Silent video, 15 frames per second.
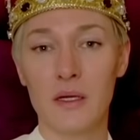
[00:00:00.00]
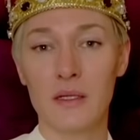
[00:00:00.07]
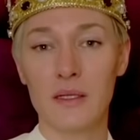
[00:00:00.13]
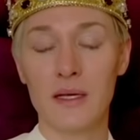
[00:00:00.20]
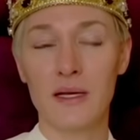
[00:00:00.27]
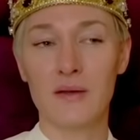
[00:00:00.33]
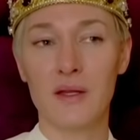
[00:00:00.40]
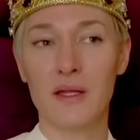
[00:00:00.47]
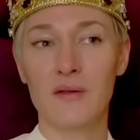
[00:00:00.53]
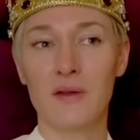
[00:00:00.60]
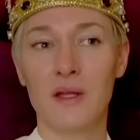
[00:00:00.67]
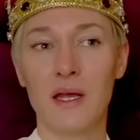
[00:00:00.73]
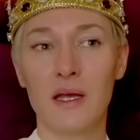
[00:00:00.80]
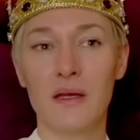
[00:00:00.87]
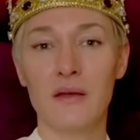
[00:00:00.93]
at
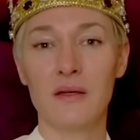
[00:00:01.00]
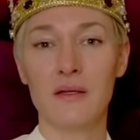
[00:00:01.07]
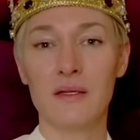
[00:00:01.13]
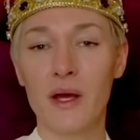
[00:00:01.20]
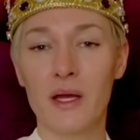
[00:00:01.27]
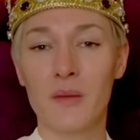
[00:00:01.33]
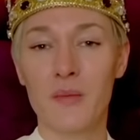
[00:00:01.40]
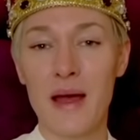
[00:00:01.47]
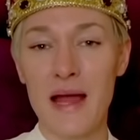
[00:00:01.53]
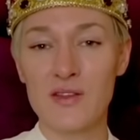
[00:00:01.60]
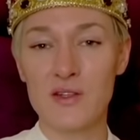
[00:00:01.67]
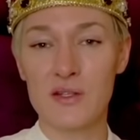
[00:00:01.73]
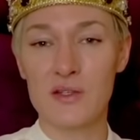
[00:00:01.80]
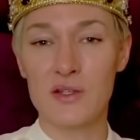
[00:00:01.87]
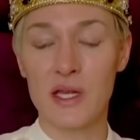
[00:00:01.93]
the
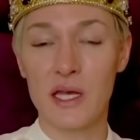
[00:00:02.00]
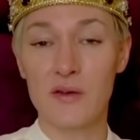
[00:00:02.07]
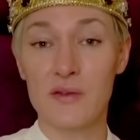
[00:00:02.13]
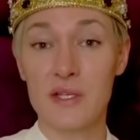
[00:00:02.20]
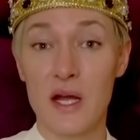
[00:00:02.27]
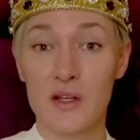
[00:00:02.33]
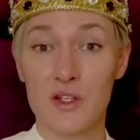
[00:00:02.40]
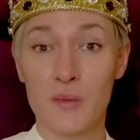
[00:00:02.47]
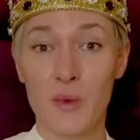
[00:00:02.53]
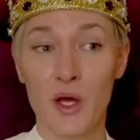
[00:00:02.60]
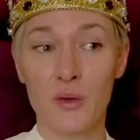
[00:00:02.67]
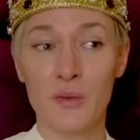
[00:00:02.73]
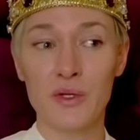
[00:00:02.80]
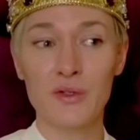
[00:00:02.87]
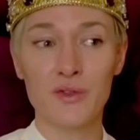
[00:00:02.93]
majesty of such a
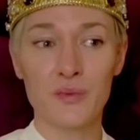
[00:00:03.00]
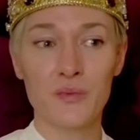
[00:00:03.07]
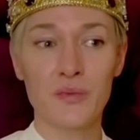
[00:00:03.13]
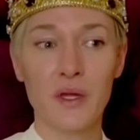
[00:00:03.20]
moment